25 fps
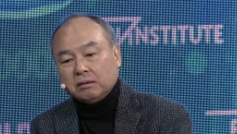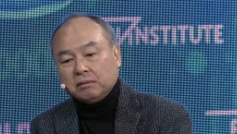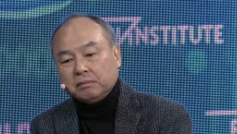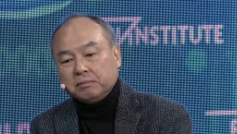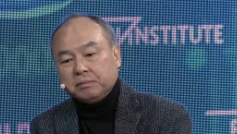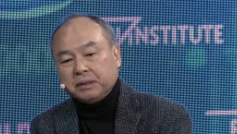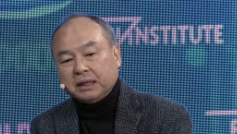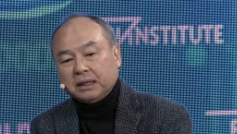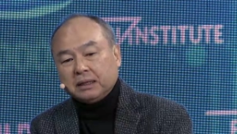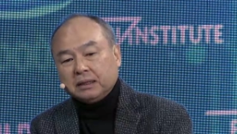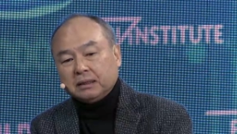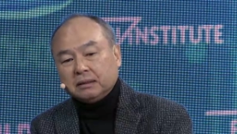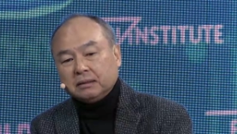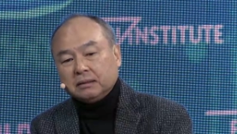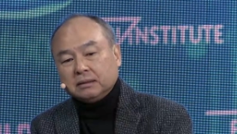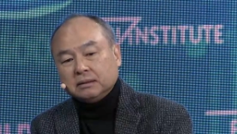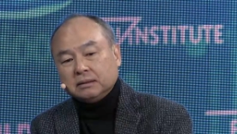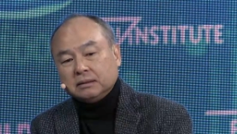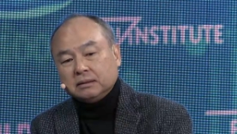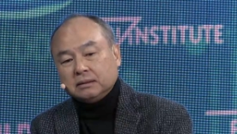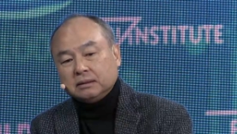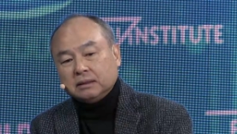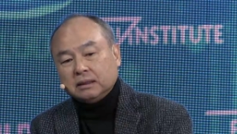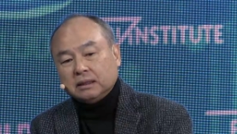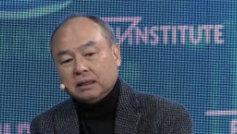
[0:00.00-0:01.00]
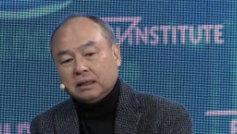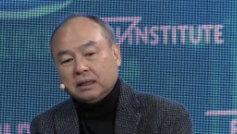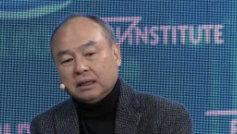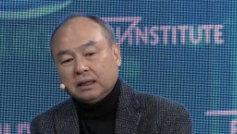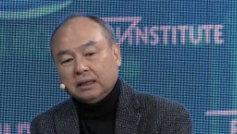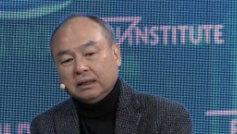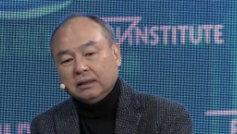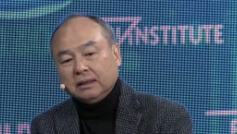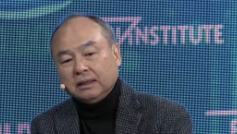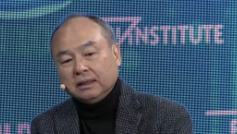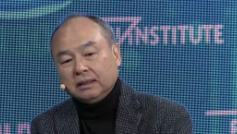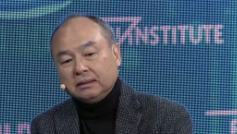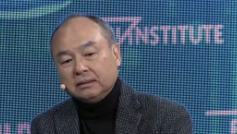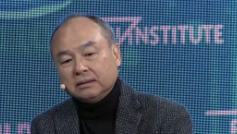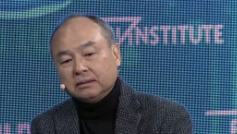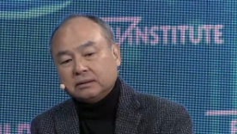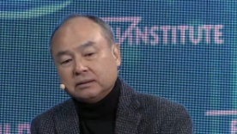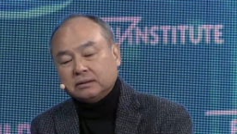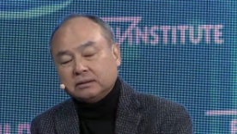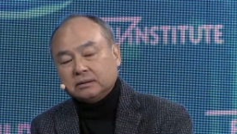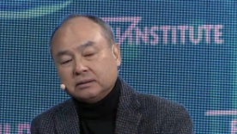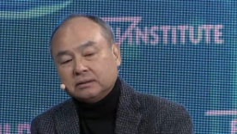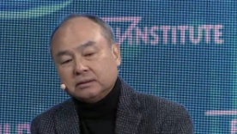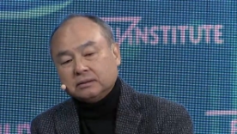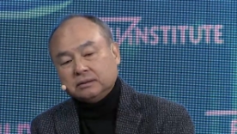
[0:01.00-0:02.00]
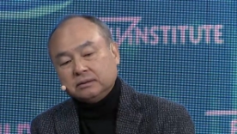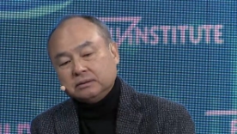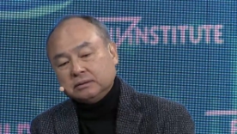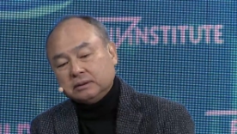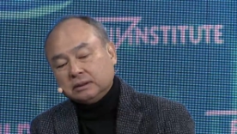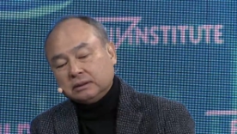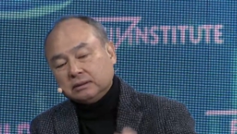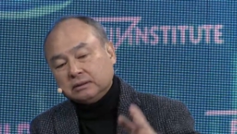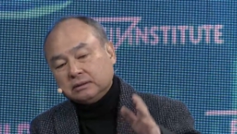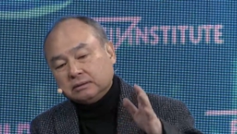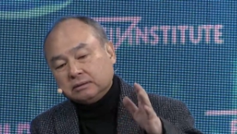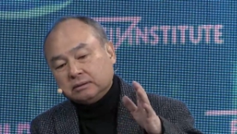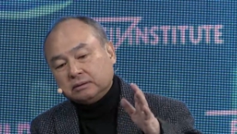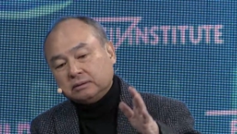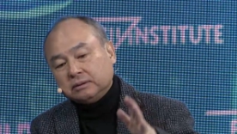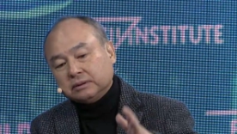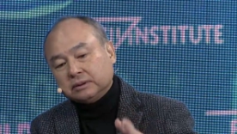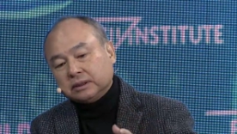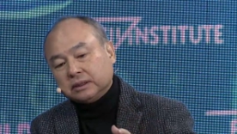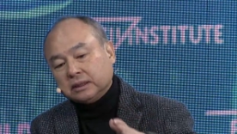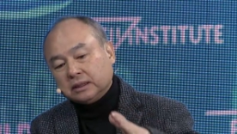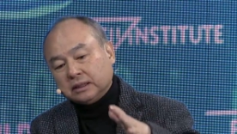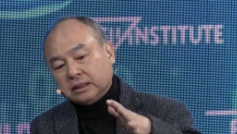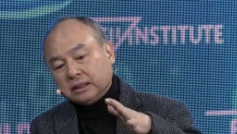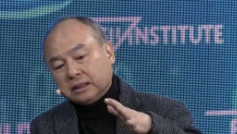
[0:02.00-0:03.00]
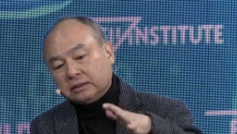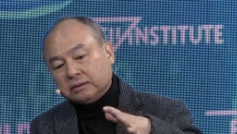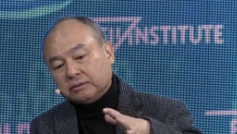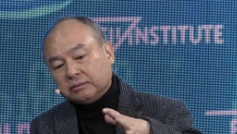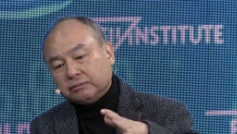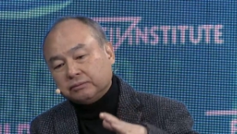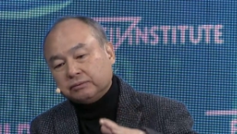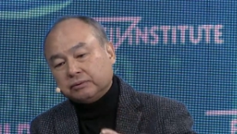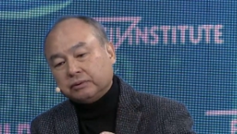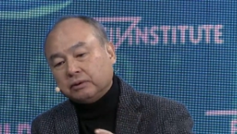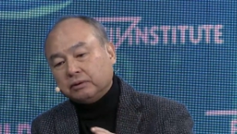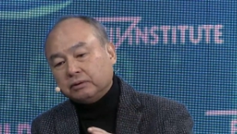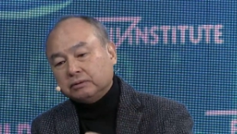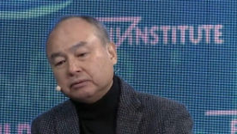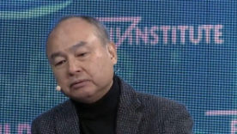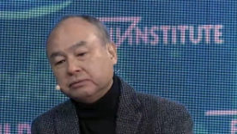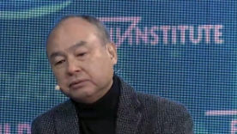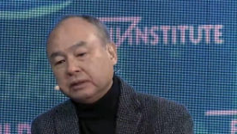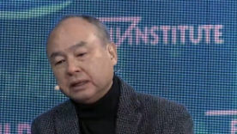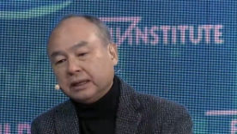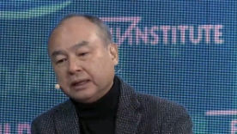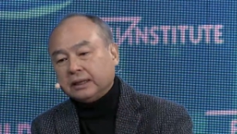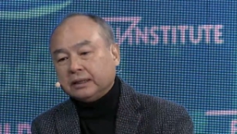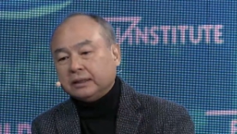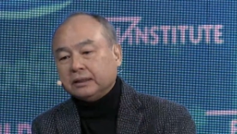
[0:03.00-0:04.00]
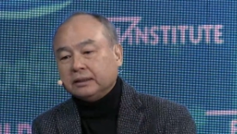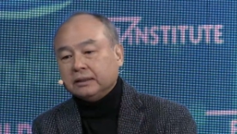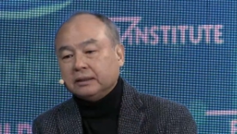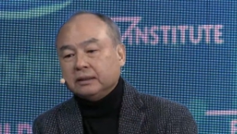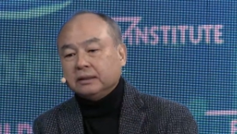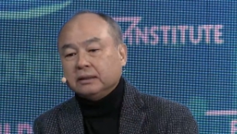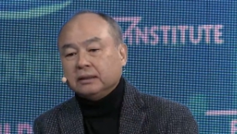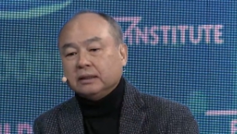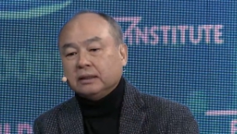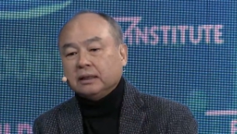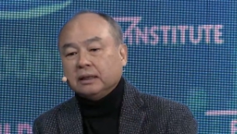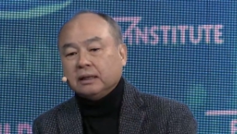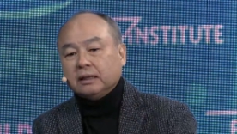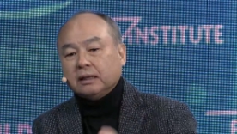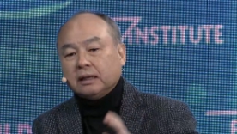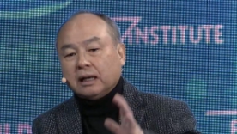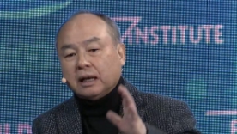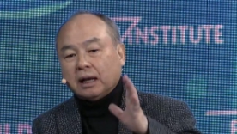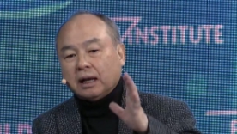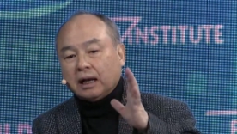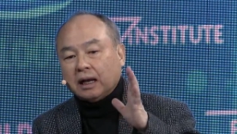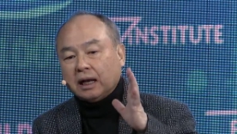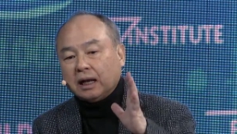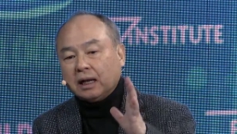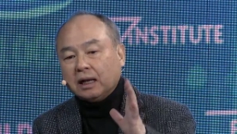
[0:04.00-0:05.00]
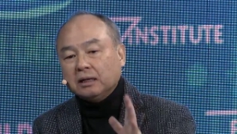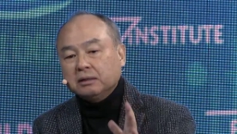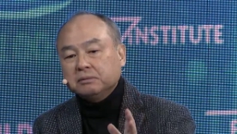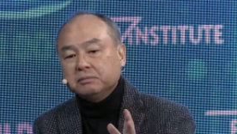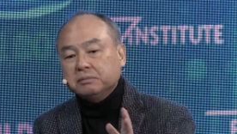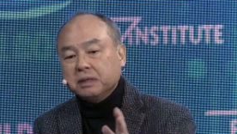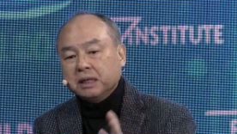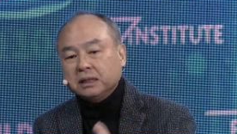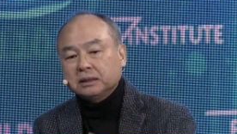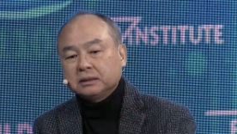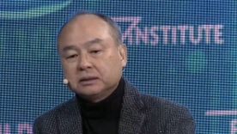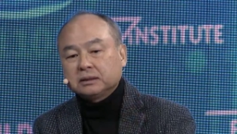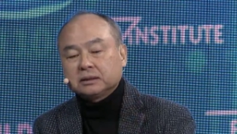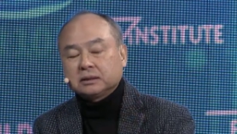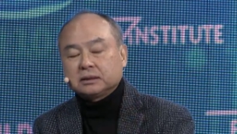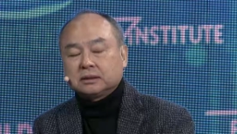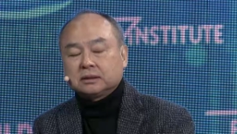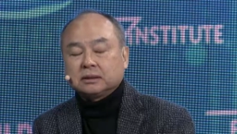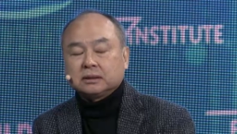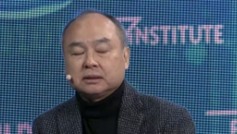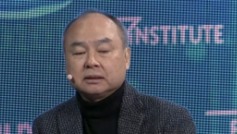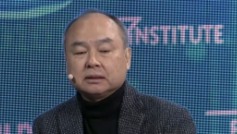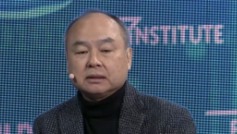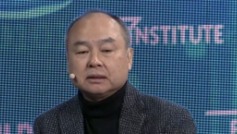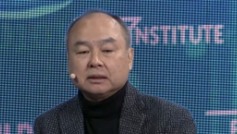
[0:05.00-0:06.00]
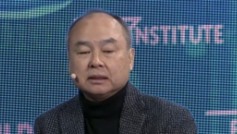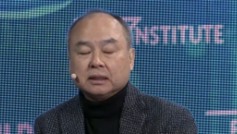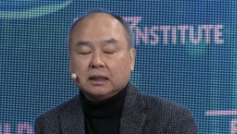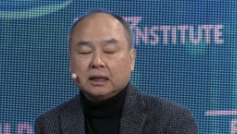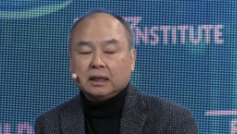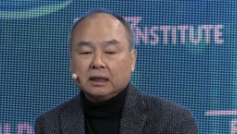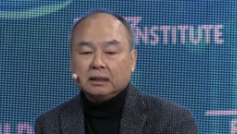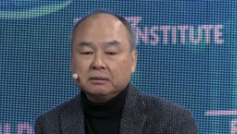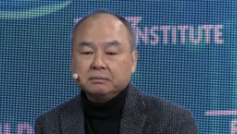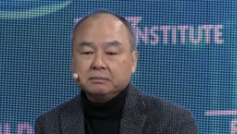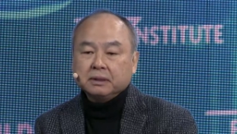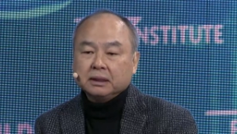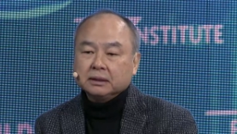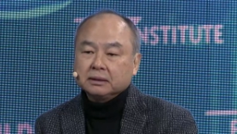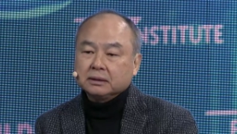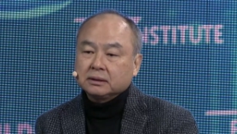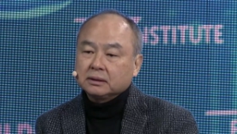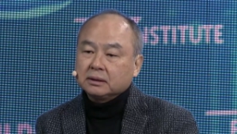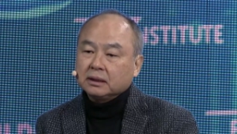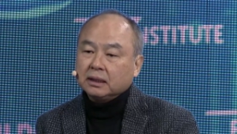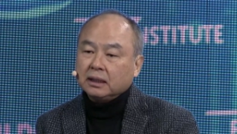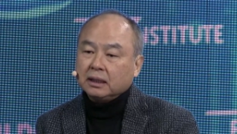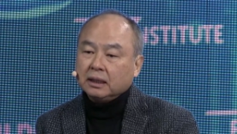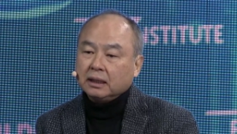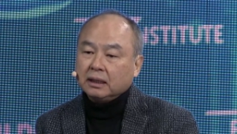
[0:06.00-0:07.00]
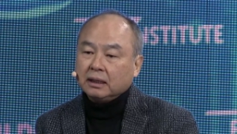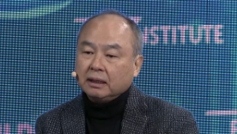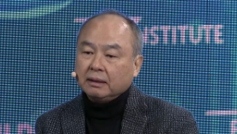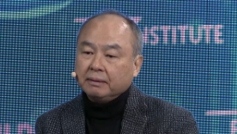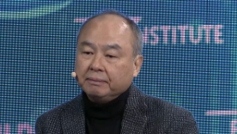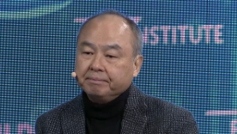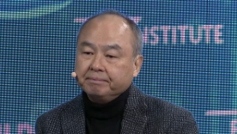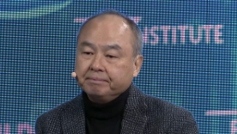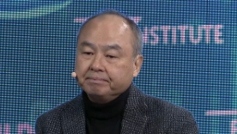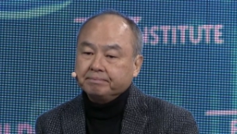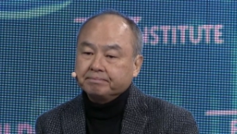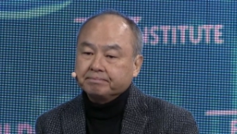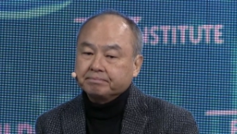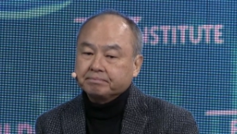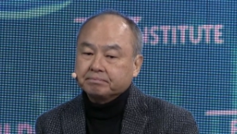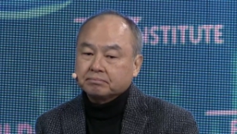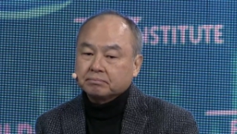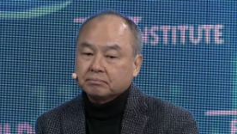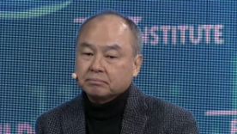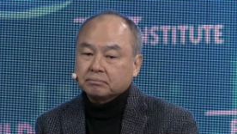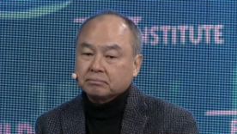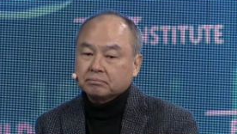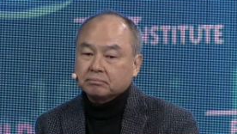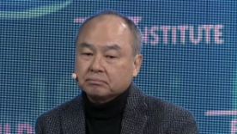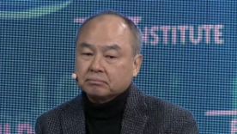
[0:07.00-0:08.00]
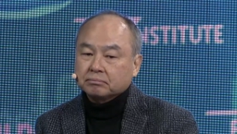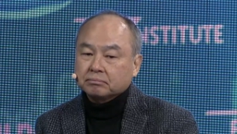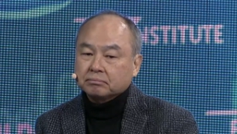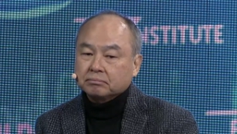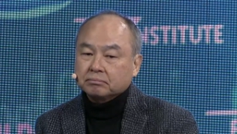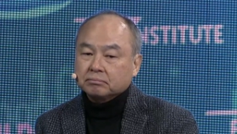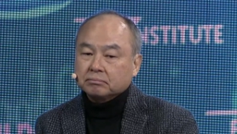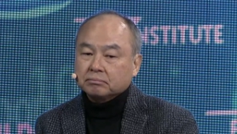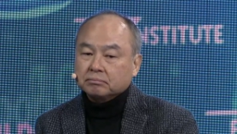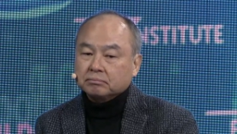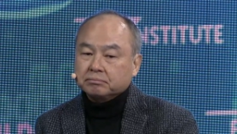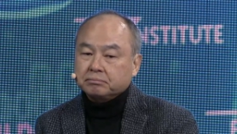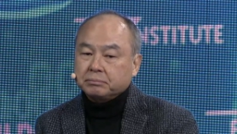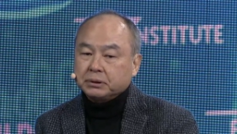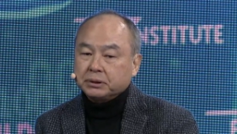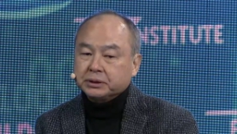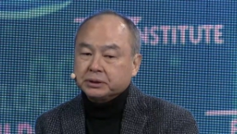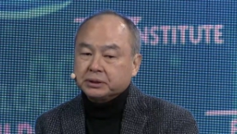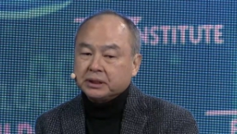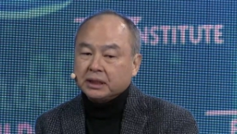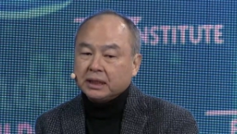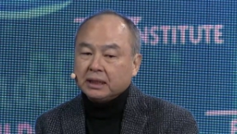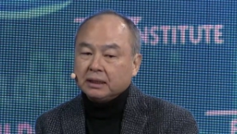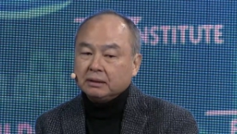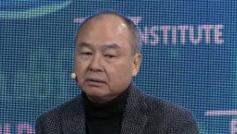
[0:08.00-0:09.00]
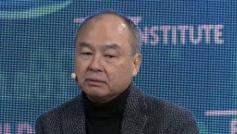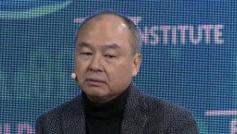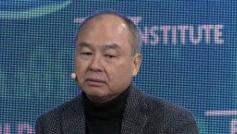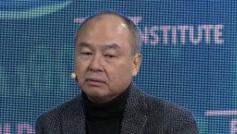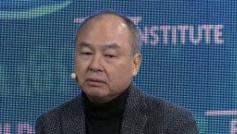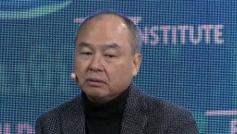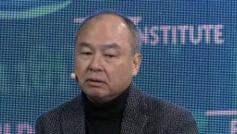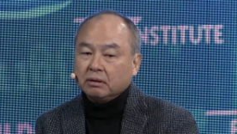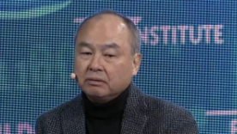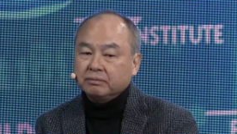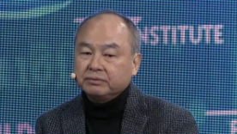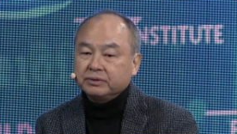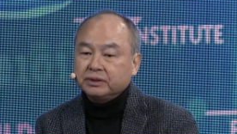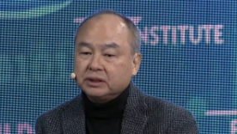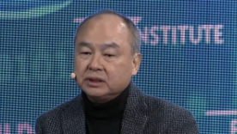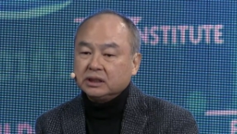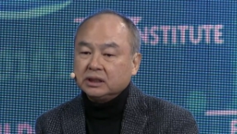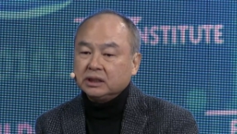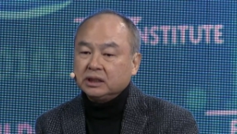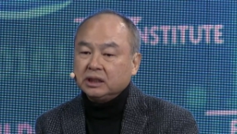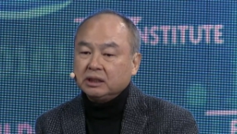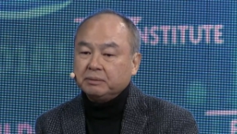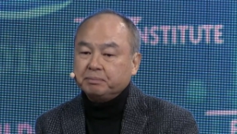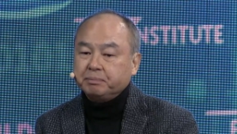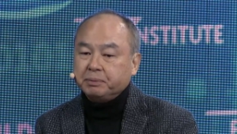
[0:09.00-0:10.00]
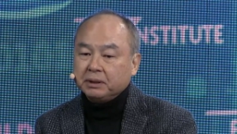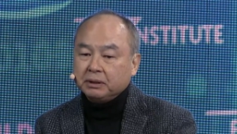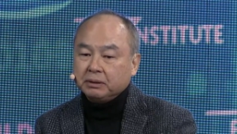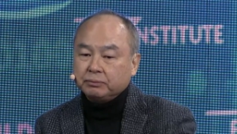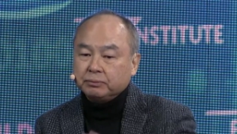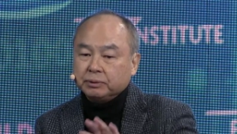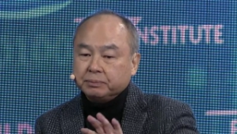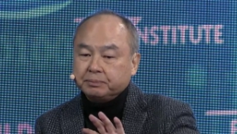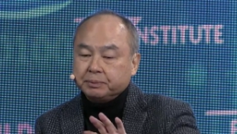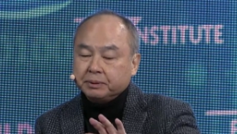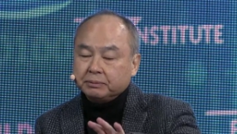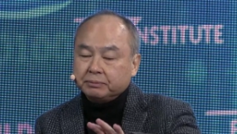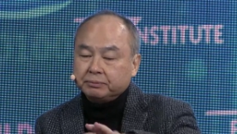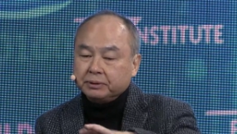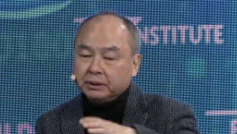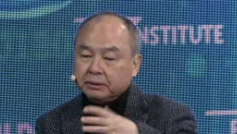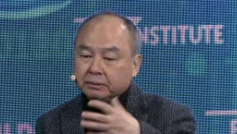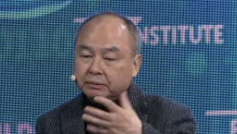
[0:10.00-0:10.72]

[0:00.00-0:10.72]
But I think you are looking at wrong way. How much, how much uh, percent of GDP will be re